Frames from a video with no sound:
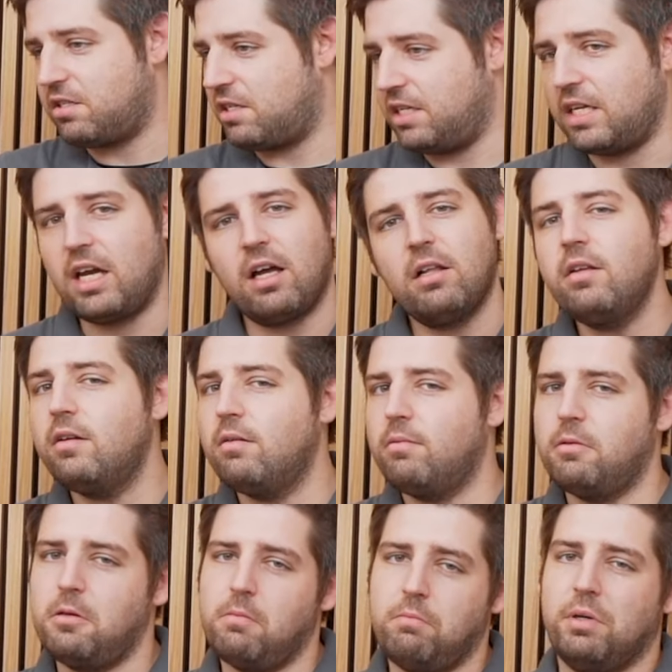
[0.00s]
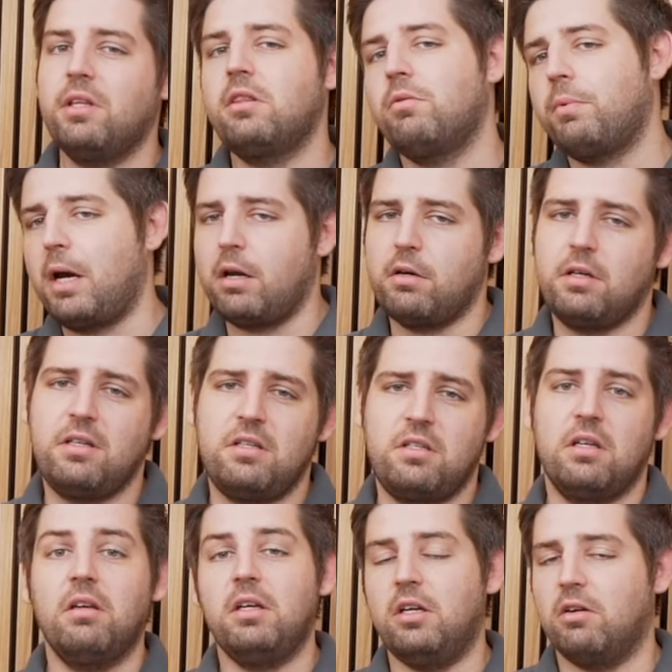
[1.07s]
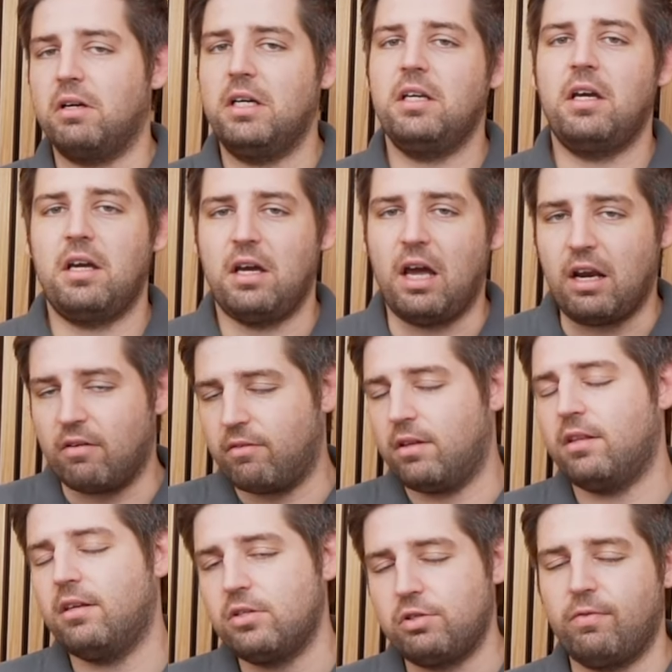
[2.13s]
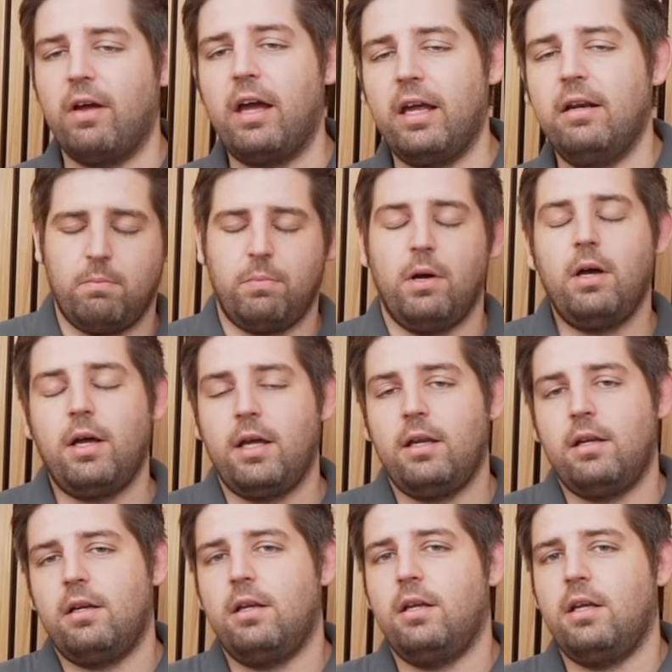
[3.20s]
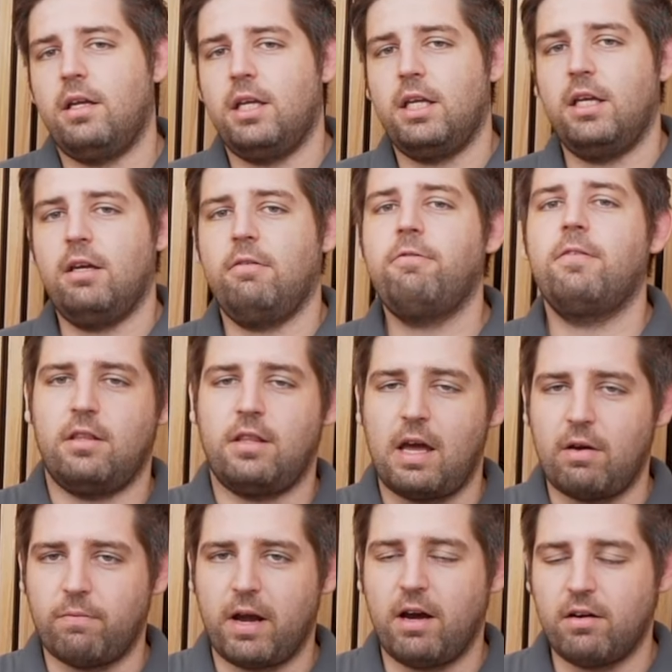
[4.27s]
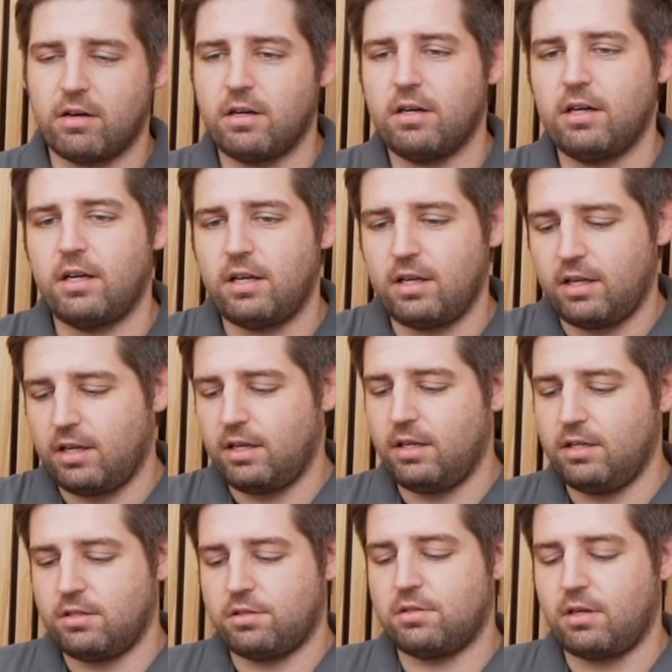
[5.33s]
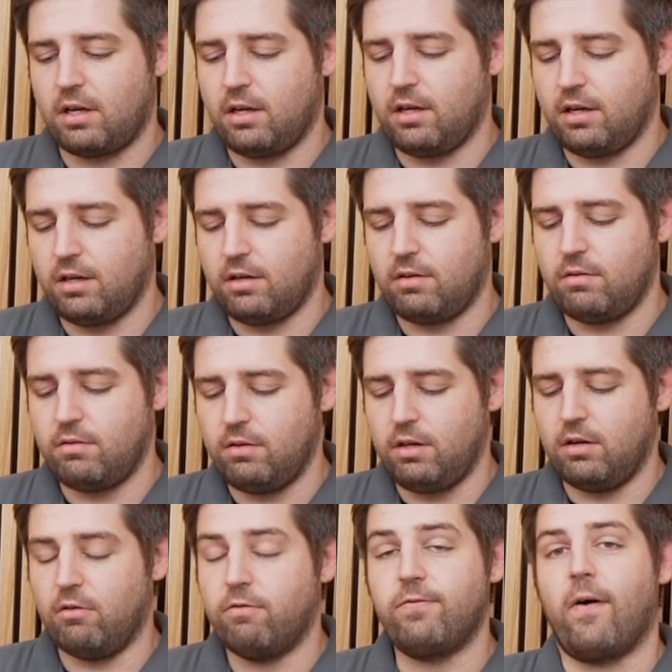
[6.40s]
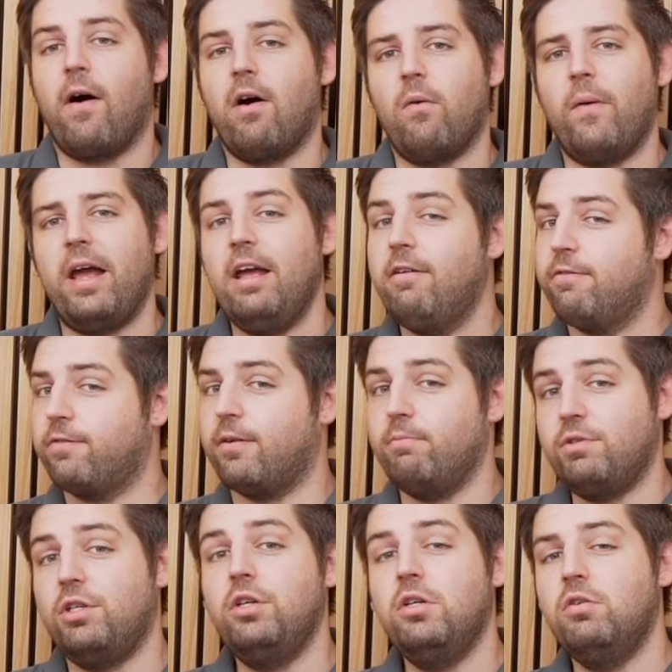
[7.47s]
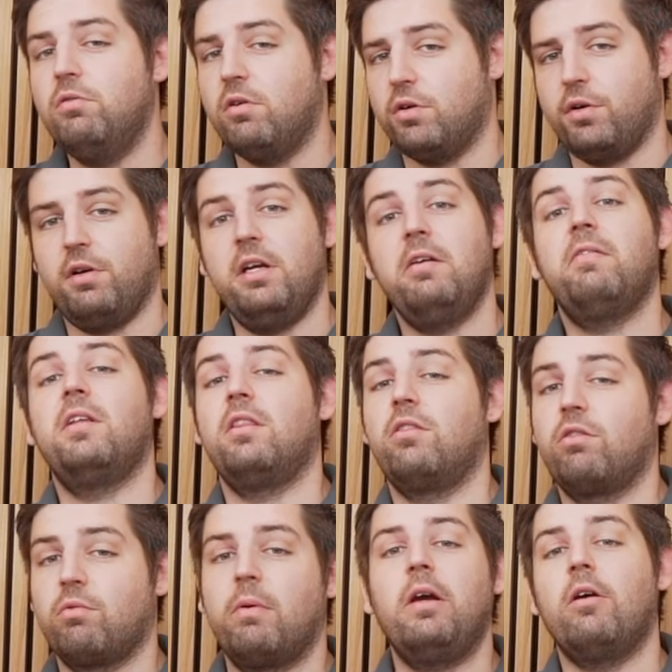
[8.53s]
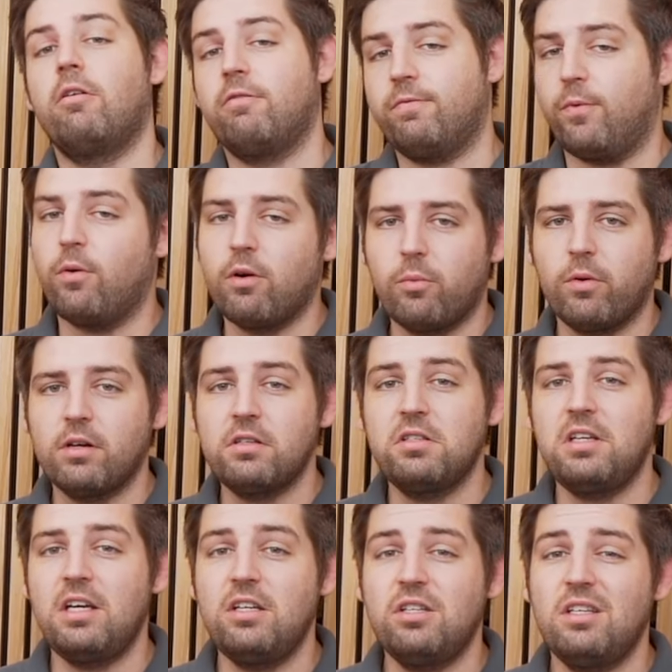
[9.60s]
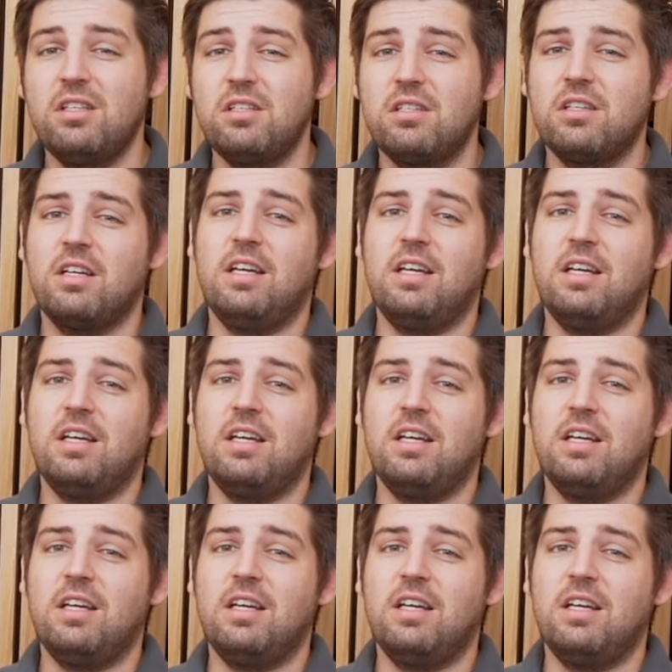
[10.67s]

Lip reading: to yell, but the router can still hear it and everything is fine. But if that router is far away from 2 or even 3 or 4 workstations,